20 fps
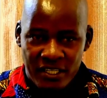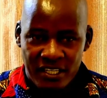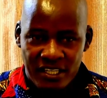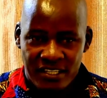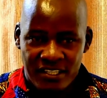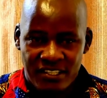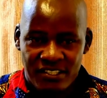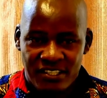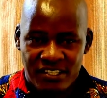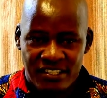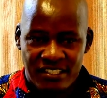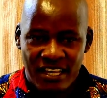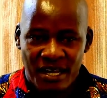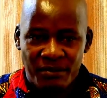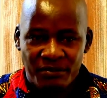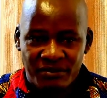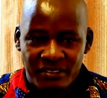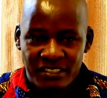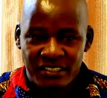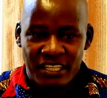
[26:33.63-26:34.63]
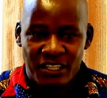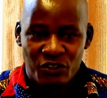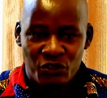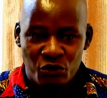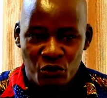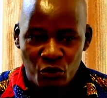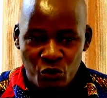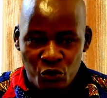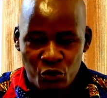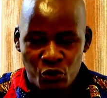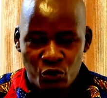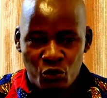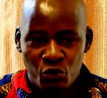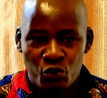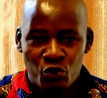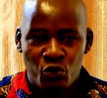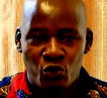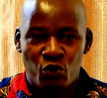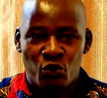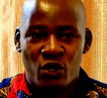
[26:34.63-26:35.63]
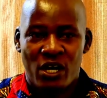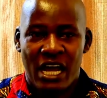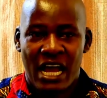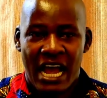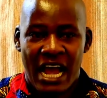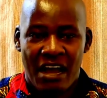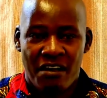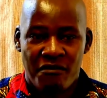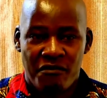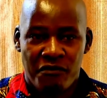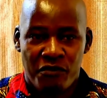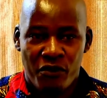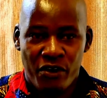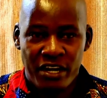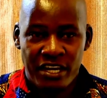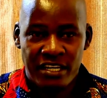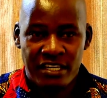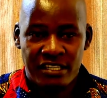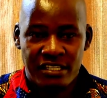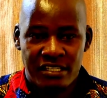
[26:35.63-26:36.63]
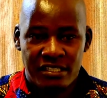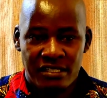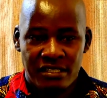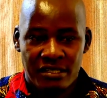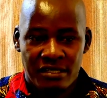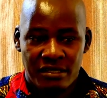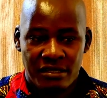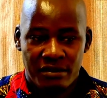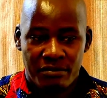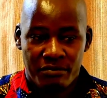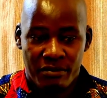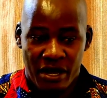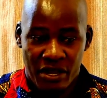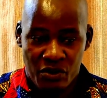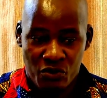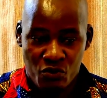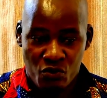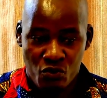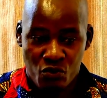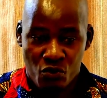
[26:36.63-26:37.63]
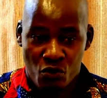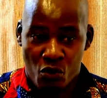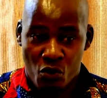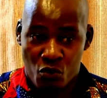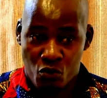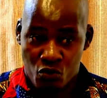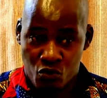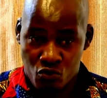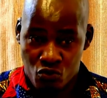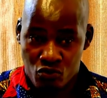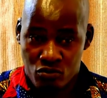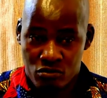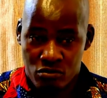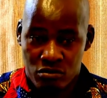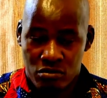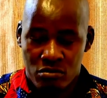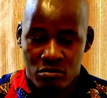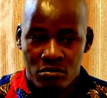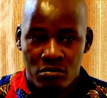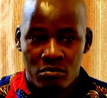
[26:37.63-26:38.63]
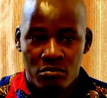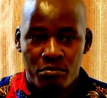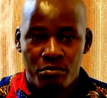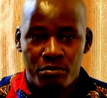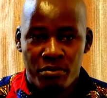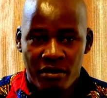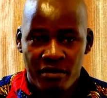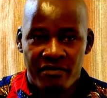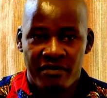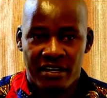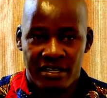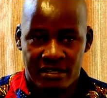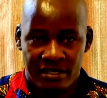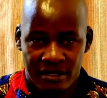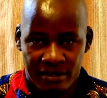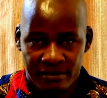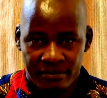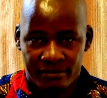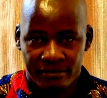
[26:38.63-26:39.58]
It is something that you should avoid by hook or crook. Poverty.